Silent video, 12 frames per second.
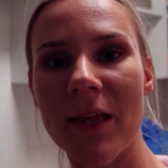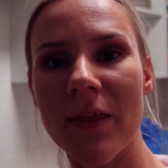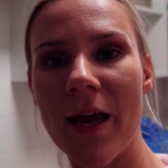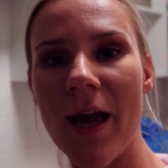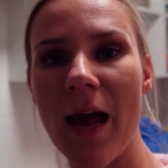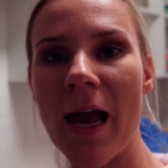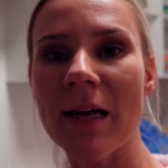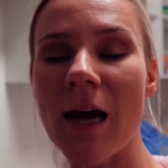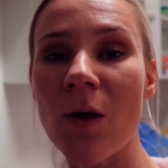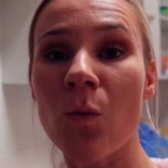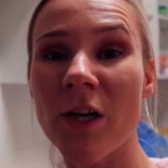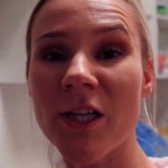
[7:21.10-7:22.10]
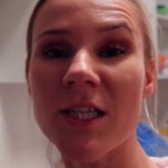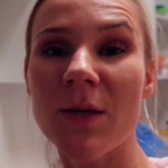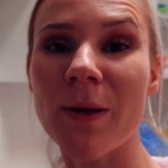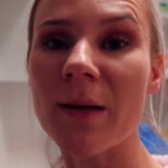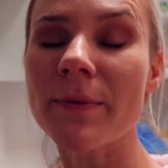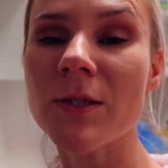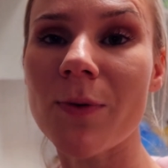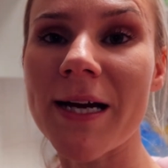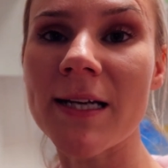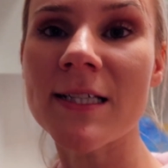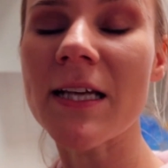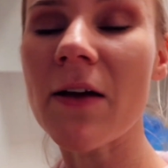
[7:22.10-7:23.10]
in there, and I want it to be
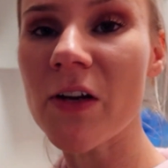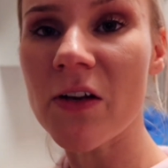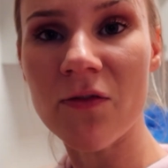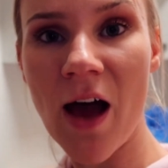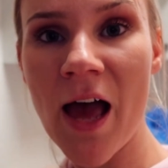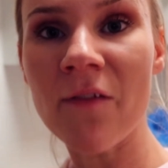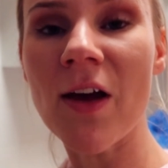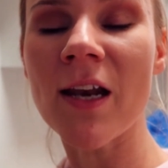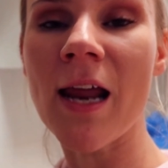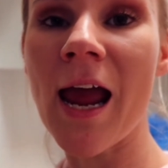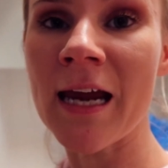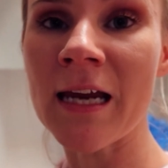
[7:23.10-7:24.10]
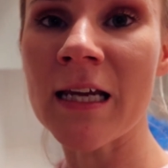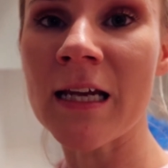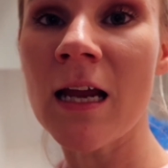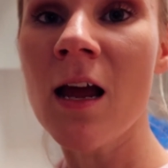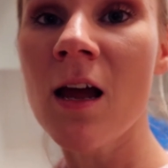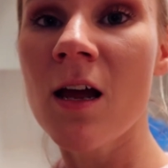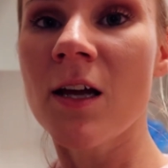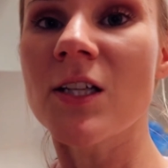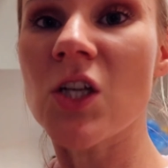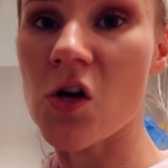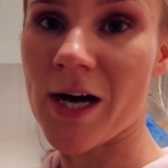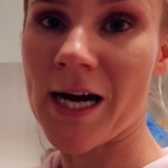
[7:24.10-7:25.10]
between 75 and 80
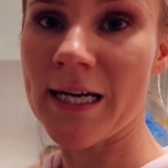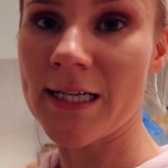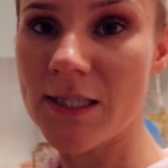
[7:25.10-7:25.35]
degrees